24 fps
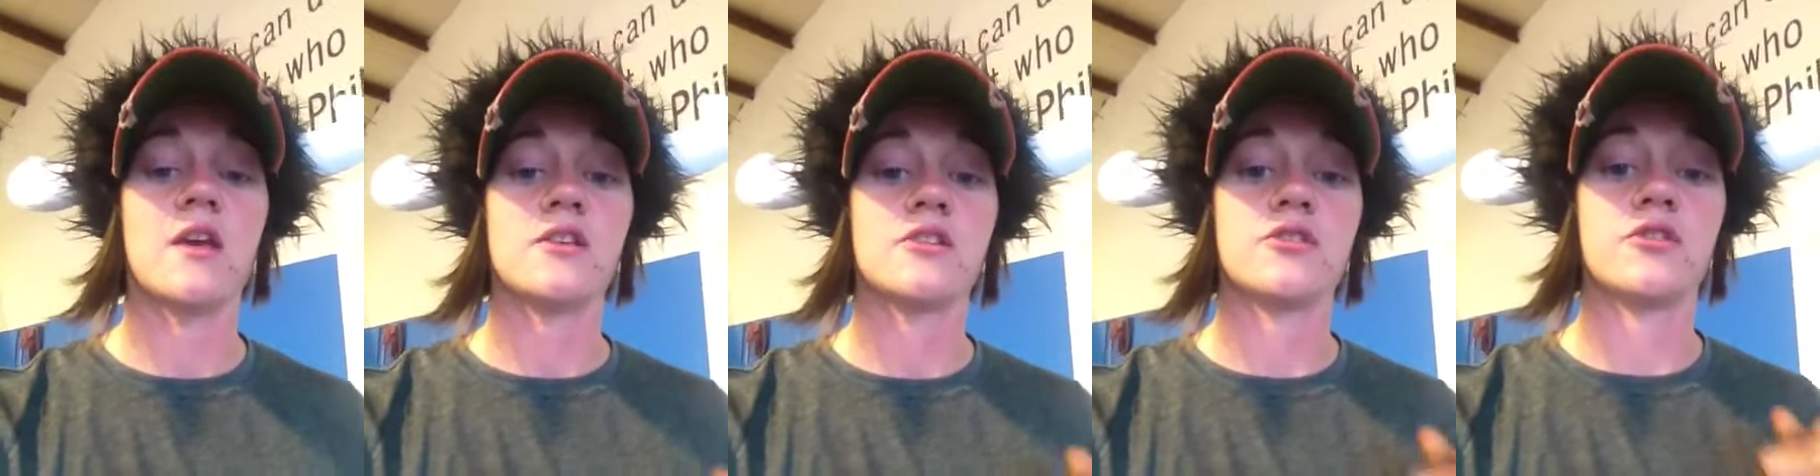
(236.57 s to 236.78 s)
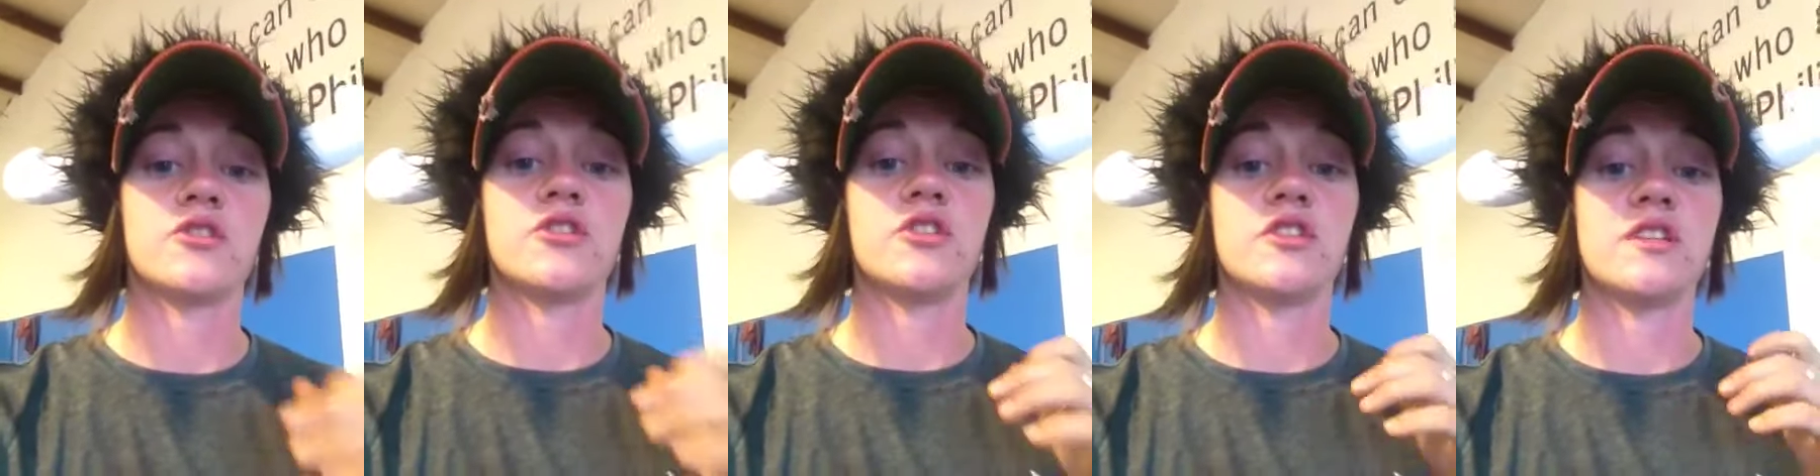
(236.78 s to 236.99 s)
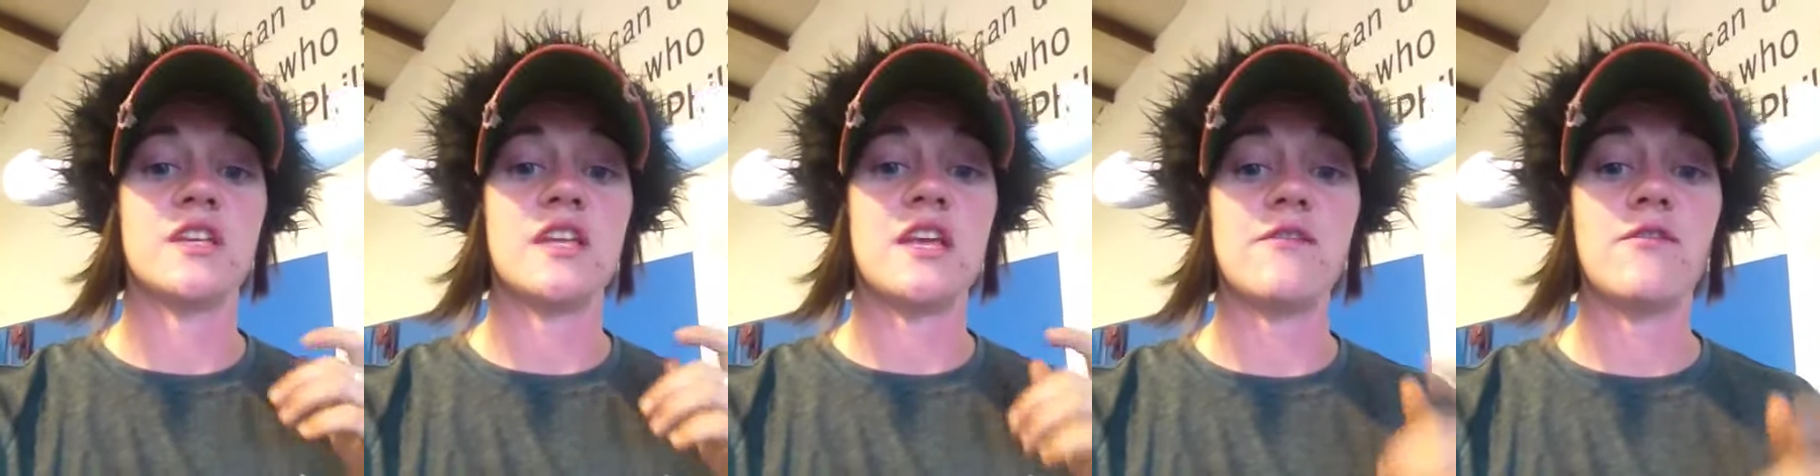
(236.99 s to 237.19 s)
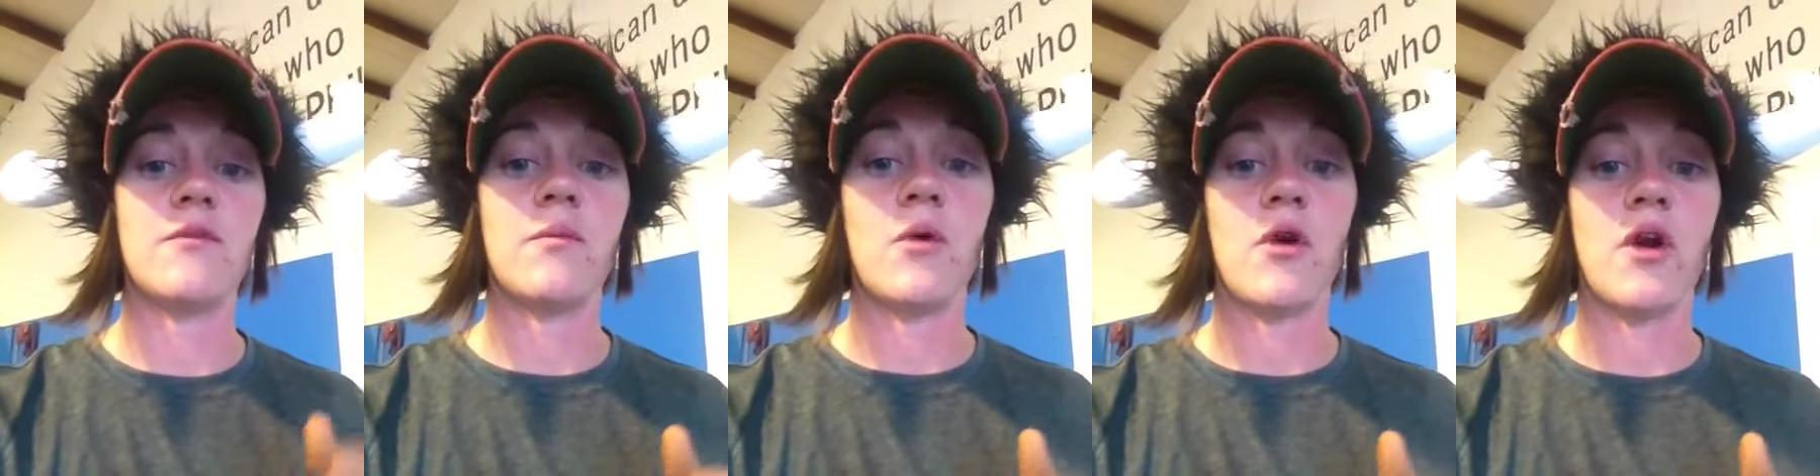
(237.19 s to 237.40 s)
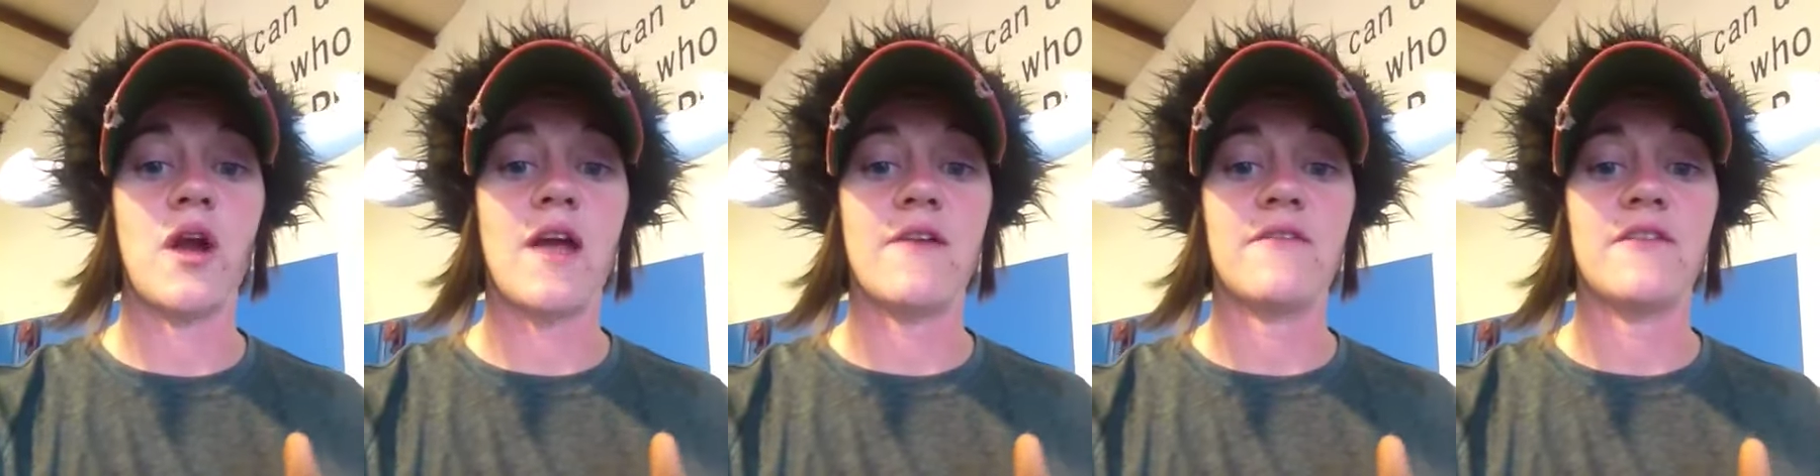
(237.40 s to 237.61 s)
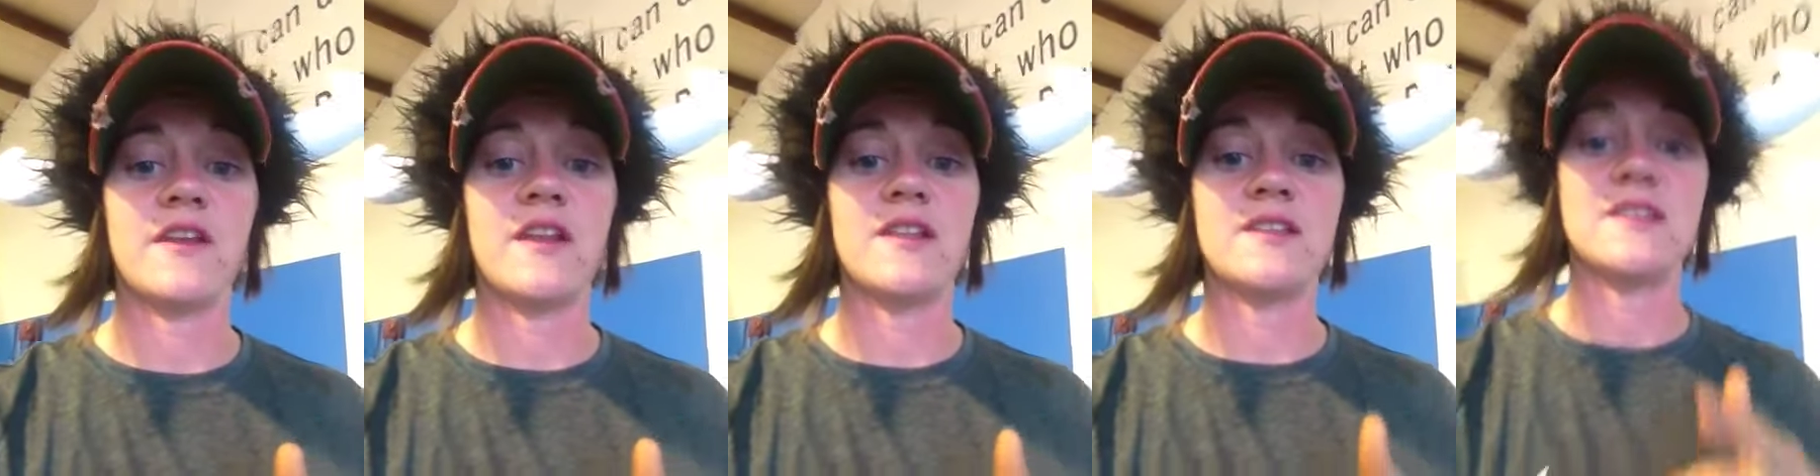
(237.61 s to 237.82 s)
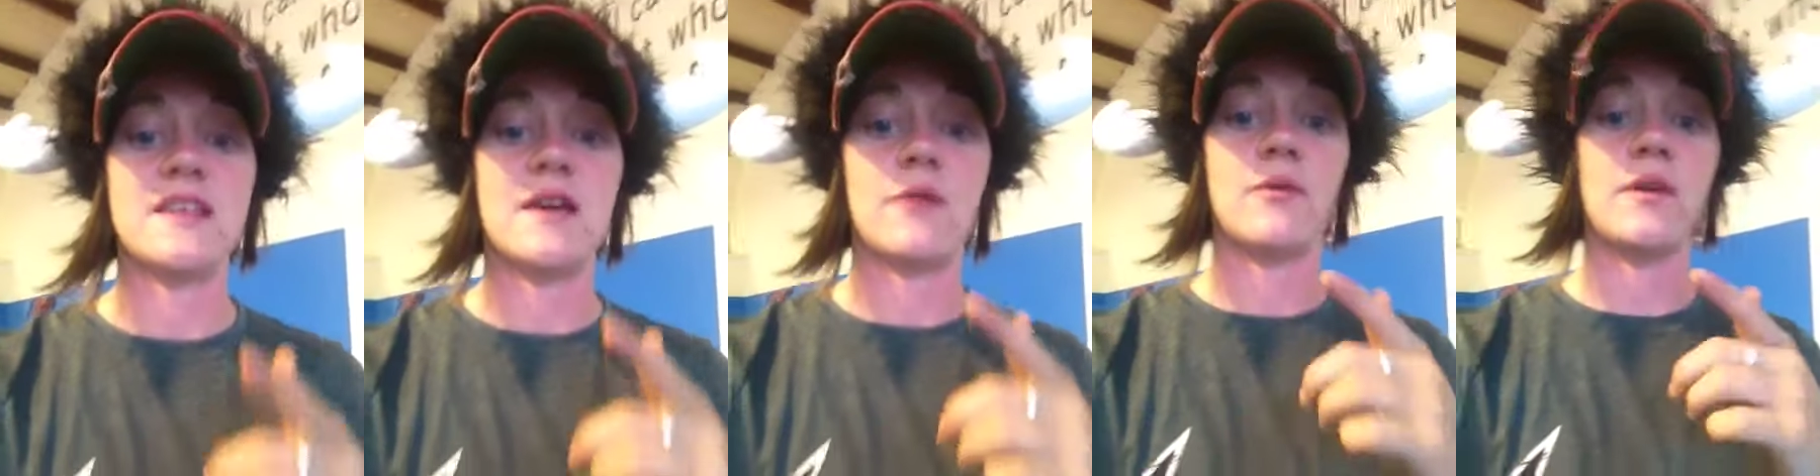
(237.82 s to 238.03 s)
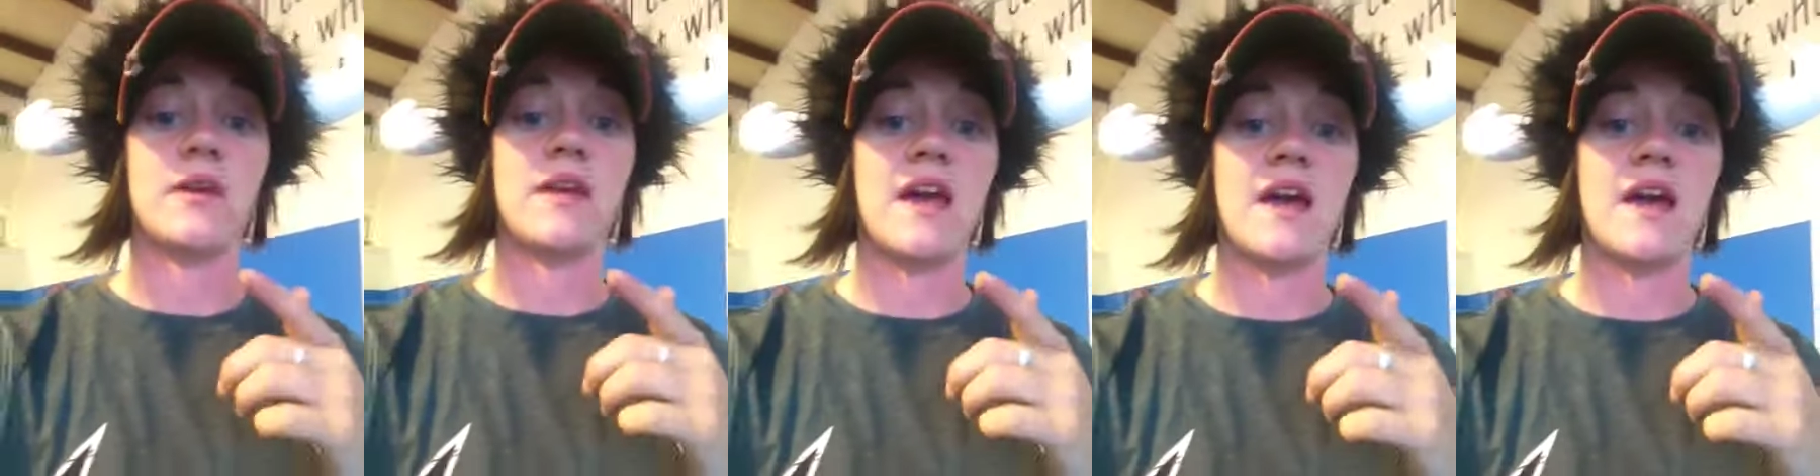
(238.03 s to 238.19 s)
So it's just even more evidence that we